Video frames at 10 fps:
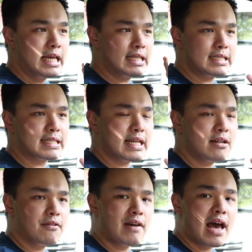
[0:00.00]

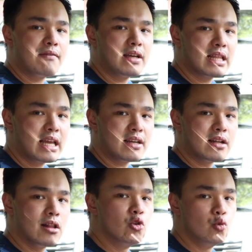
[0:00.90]
instead of having like
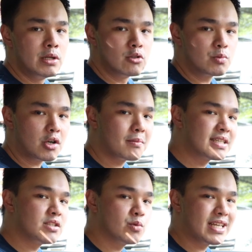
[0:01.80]
an aluminum trim
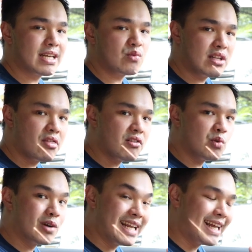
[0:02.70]
as you would get with the
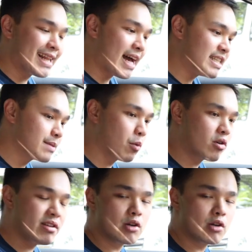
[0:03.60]
318i Sport,